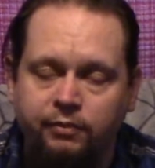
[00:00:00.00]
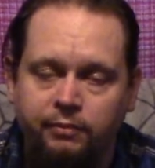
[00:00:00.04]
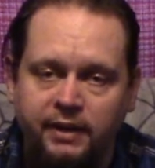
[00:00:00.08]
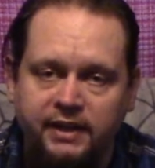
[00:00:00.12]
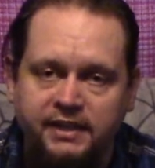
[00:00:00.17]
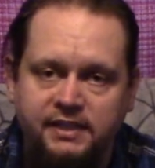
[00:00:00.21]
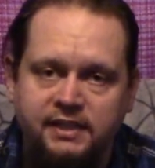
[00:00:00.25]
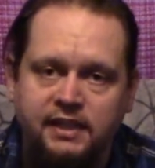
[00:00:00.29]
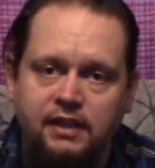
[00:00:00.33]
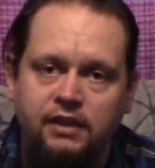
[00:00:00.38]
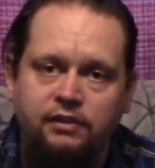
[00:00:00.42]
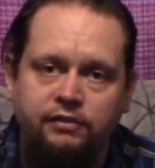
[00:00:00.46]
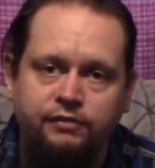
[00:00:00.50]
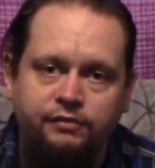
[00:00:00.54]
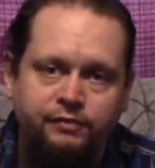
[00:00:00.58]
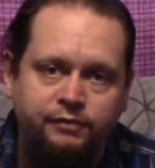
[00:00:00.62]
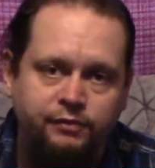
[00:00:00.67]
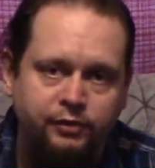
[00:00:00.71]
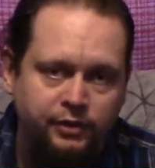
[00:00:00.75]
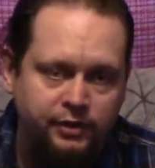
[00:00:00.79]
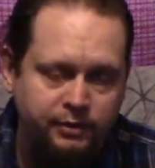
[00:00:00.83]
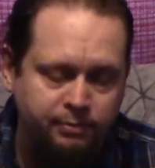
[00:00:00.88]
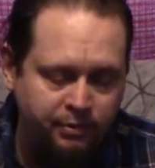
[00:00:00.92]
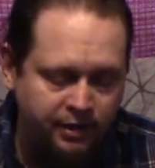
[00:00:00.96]
myself
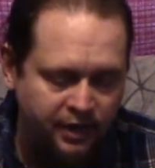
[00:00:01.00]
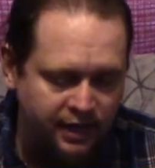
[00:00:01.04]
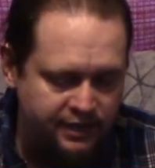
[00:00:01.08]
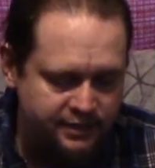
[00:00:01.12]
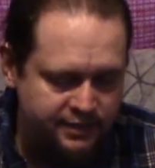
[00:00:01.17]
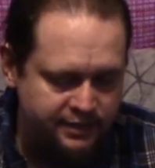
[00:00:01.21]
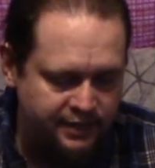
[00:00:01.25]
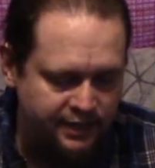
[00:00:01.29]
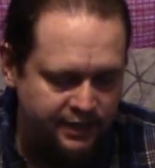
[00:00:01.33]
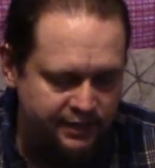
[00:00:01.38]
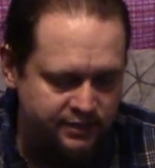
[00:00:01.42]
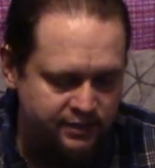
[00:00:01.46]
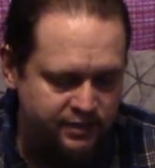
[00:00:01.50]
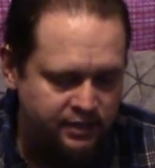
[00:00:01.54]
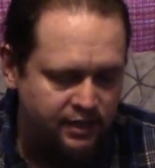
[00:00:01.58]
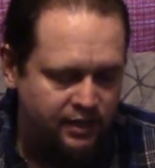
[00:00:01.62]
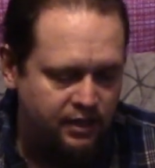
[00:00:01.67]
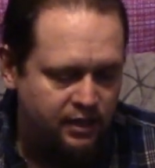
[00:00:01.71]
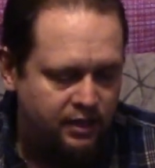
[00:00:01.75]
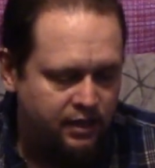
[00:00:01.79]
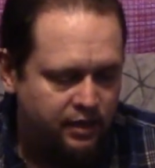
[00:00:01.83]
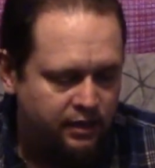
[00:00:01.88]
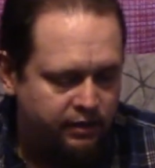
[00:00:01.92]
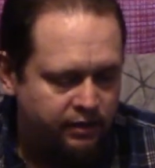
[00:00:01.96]
for the process
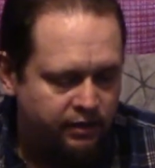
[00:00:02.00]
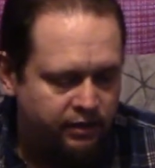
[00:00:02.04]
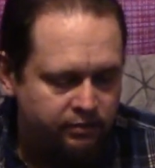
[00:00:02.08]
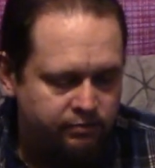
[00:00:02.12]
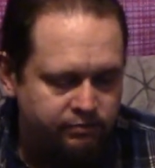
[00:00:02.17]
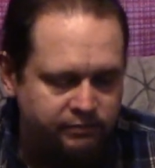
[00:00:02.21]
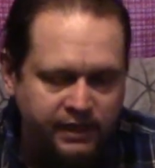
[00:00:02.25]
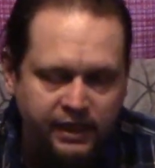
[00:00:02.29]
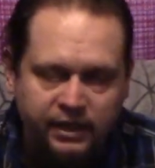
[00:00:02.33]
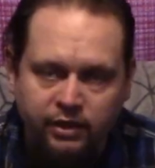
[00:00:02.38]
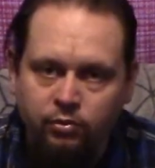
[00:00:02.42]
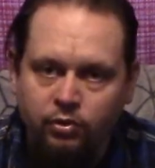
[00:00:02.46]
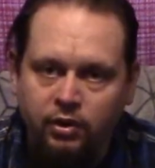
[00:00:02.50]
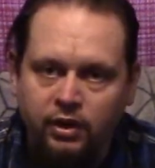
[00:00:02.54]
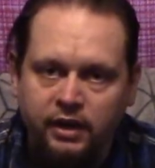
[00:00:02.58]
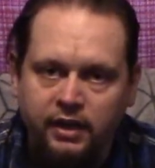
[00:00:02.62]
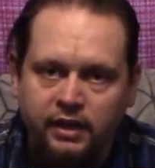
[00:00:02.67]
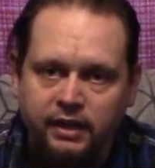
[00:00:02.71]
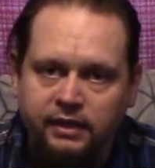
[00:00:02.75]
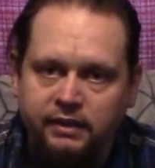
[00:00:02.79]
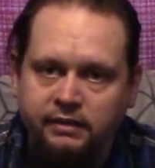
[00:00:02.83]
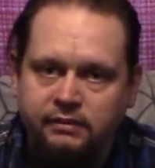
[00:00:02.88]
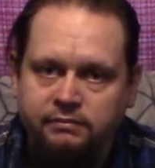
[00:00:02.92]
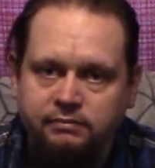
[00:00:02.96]
that you want
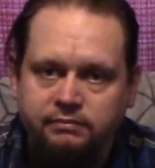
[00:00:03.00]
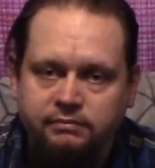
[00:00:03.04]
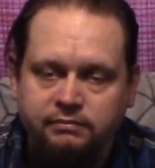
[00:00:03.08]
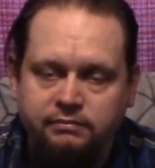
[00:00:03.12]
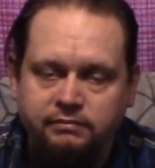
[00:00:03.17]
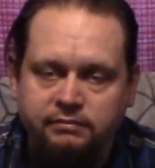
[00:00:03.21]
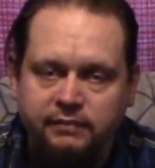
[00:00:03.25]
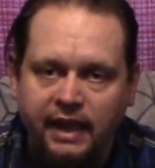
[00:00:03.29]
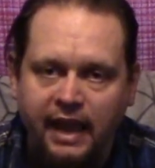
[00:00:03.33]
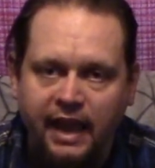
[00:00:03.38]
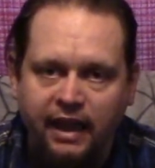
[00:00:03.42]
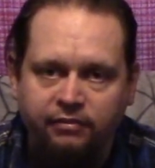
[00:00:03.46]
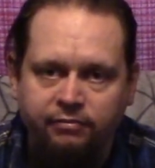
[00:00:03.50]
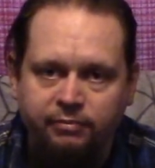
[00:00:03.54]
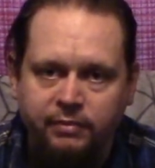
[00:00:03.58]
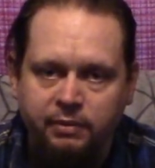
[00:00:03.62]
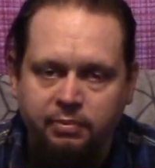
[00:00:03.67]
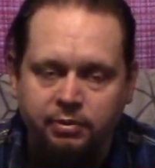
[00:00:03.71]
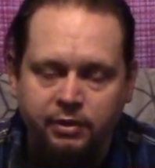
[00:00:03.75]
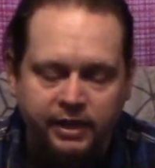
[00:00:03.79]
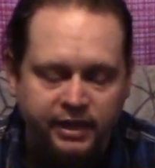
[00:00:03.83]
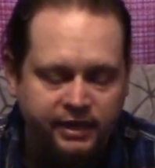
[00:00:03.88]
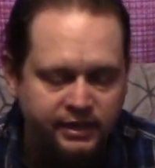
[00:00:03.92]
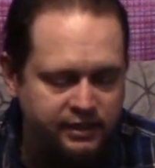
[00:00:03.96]
to have me
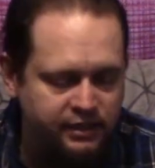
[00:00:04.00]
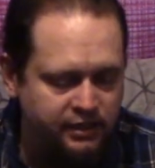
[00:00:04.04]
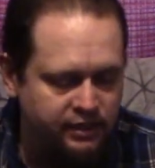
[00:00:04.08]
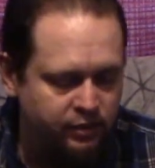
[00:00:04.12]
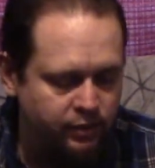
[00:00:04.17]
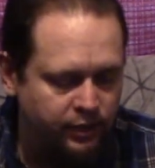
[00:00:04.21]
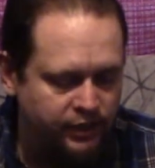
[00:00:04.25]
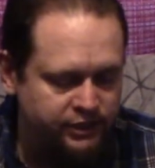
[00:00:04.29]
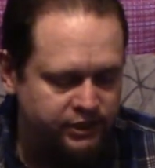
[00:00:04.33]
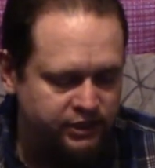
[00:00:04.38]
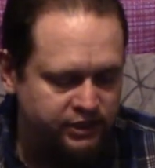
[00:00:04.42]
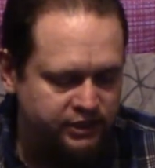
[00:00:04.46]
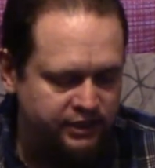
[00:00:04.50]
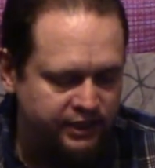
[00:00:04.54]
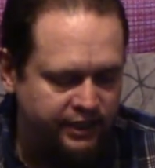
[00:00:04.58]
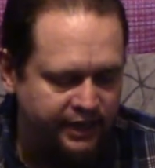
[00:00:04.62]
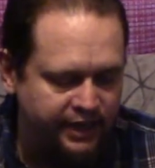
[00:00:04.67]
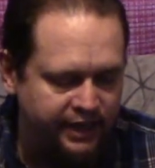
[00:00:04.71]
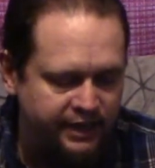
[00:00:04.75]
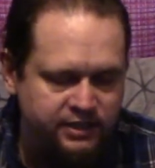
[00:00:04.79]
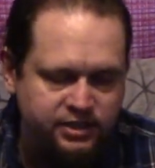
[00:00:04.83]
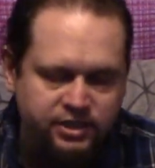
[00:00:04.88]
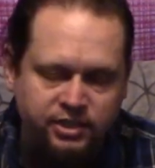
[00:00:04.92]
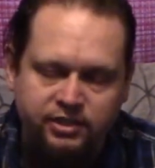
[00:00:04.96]
put into the question and
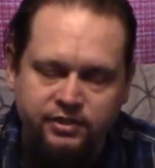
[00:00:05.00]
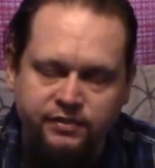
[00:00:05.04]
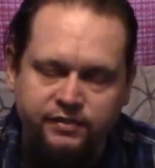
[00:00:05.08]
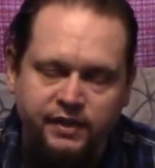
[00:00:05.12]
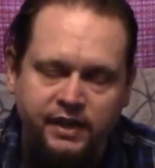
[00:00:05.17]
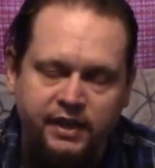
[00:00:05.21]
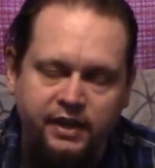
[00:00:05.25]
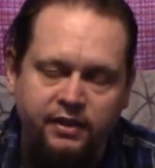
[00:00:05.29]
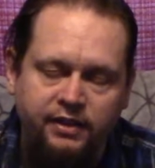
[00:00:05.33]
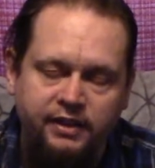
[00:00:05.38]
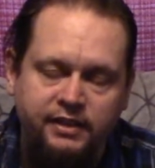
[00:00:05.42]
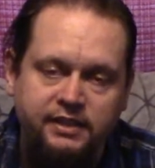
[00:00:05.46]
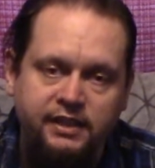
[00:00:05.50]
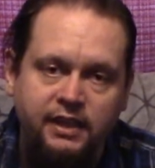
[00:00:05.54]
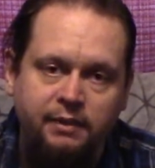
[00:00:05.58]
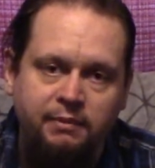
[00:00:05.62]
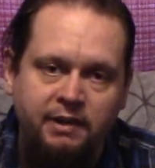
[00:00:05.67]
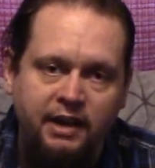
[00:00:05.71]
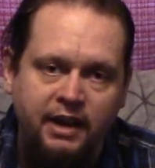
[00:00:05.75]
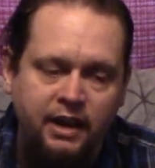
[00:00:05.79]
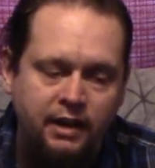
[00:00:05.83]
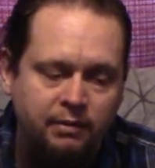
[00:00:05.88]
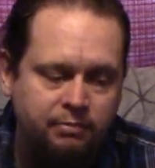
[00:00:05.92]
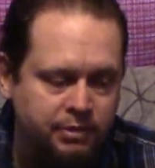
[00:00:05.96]
answers video that's
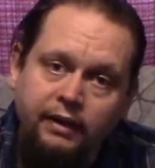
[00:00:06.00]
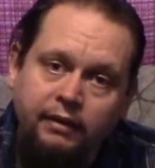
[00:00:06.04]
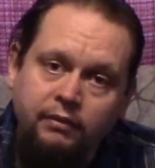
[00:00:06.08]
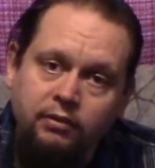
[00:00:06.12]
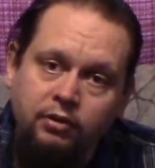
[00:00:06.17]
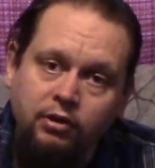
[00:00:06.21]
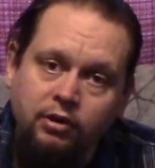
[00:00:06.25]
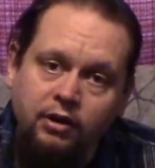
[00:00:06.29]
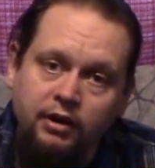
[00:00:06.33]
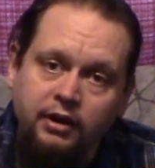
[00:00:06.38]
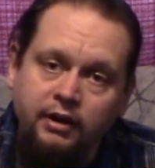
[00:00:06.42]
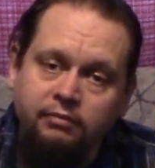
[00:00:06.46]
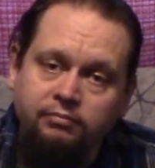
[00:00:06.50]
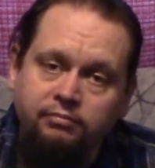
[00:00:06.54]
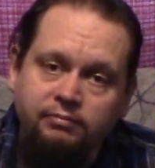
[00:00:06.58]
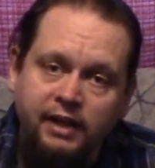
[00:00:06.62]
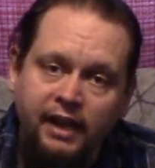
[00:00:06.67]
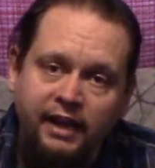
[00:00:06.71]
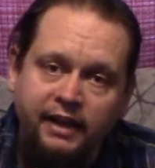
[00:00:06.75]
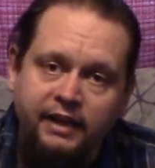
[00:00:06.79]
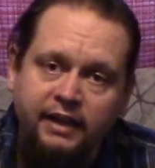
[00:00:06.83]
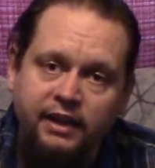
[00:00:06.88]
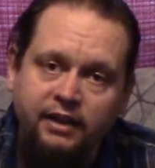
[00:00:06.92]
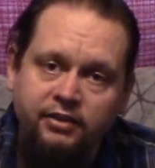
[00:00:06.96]
coming up, or
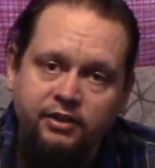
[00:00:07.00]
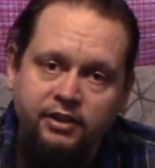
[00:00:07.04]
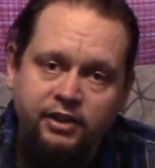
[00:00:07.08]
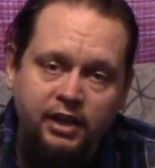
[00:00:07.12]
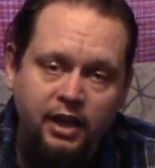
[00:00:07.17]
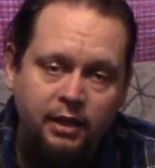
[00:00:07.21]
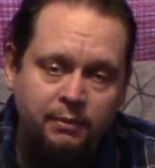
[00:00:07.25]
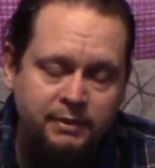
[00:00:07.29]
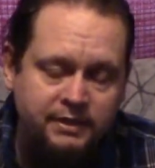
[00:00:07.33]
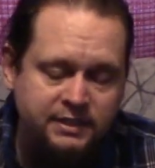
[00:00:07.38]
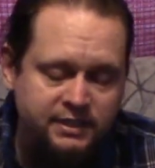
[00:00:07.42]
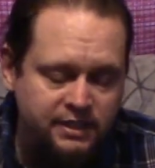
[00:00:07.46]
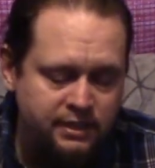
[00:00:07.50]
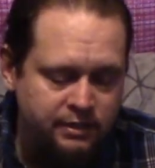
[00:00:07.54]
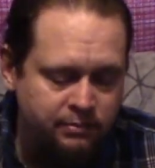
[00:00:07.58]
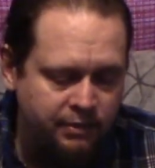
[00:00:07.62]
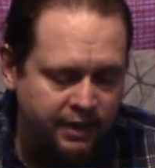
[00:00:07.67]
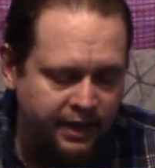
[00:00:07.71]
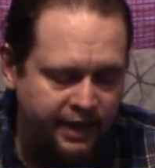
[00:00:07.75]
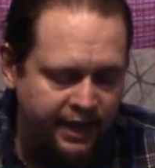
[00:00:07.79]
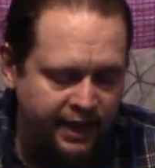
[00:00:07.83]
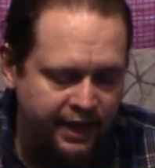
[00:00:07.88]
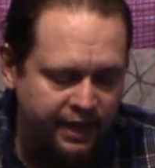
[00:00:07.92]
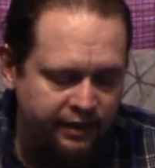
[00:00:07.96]
any other comments that you
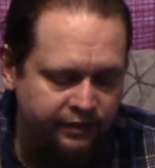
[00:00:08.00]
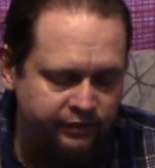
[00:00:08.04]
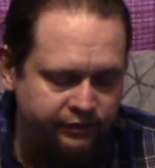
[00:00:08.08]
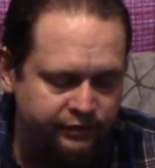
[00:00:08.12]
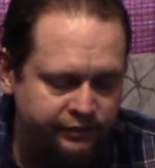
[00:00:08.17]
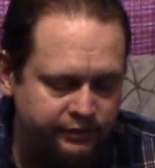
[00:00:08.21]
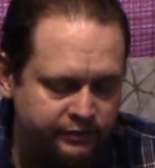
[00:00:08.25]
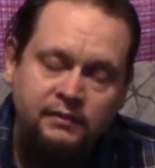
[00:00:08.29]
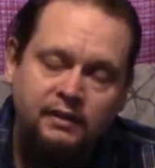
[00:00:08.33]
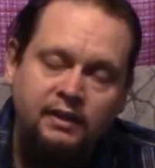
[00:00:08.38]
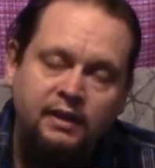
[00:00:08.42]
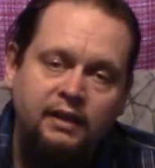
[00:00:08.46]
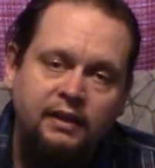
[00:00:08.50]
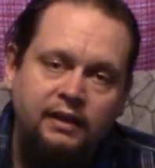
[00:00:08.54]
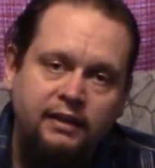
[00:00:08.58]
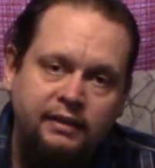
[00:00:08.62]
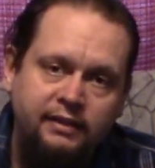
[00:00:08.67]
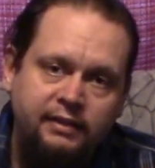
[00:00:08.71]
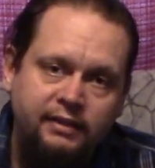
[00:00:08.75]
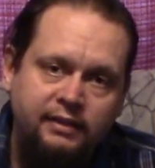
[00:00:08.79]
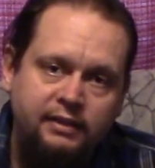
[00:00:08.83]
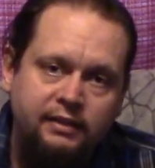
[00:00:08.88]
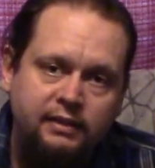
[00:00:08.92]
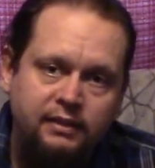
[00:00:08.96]
might have.
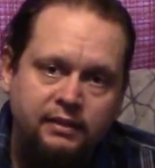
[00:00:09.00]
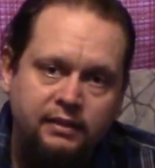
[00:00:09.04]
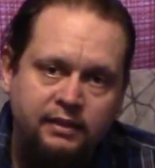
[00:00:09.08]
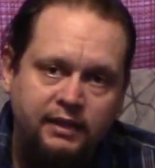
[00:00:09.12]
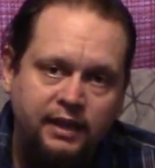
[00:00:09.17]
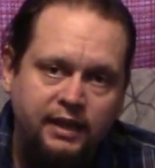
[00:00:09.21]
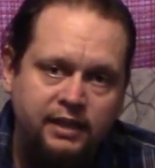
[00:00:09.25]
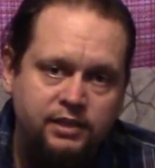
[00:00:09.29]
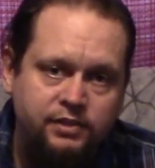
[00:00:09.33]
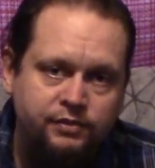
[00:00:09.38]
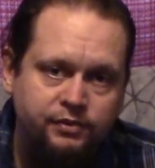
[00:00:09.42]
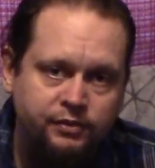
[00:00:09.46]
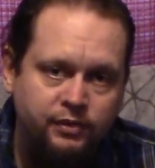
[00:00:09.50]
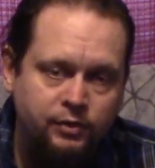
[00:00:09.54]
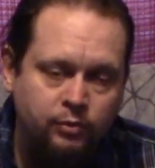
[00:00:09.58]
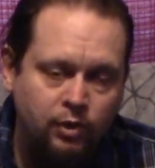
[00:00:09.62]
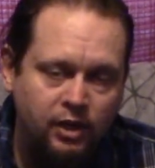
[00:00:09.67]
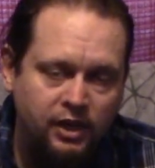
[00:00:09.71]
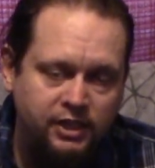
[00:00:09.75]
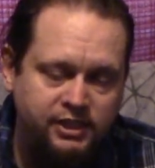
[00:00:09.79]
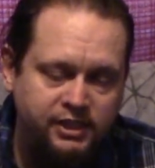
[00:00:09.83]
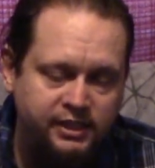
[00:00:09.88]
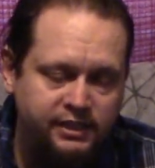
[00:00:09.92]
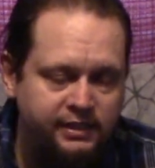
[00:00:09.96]
Thanks for
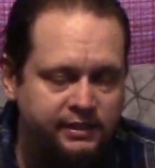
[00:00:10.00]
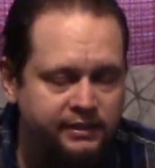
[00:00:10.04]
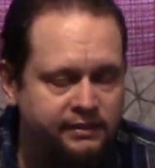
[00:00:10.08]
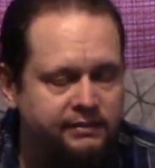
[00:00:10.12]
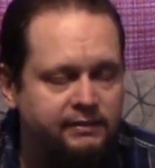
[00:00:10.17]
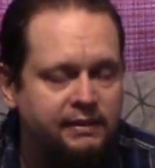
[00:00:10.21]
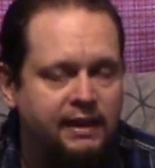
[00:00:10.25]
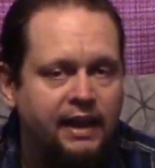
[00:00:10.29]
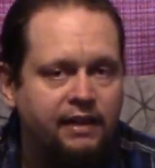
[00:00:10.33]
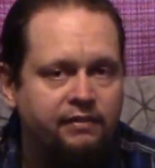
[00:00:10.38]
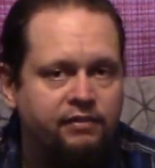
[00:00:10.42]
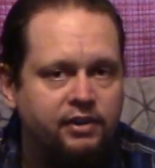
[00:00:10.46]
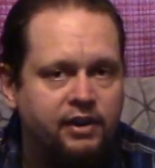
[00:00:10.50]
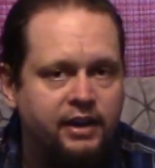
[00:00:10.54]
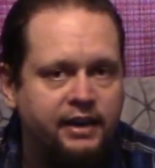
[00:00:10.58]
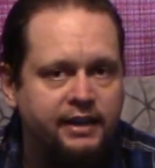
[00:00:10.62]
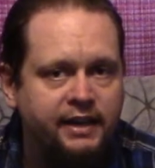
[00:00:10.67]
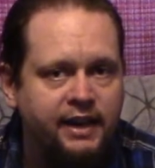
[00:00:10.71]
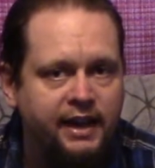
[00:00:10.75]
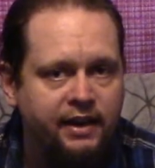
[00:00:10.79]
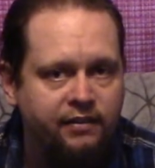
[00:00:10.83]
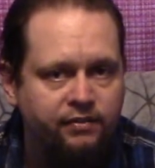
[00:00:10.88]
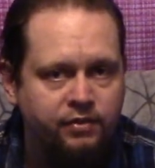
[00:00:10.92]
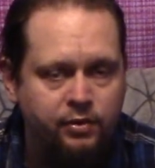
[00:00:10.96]
watching. Have a great
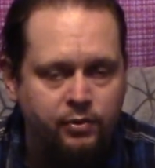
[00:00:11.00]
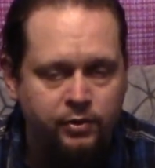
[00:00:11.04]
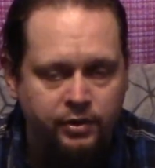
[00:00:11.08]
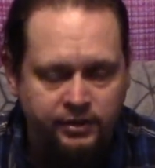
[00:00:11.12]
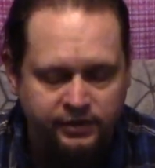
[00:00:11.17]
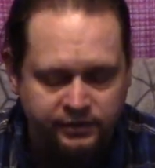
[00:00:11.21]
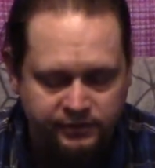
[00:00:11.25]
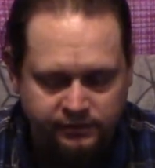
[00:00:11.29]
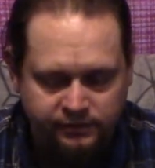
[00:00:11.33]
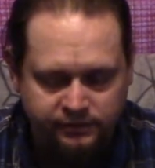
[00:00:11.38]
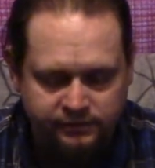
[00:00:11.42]
day, everyone.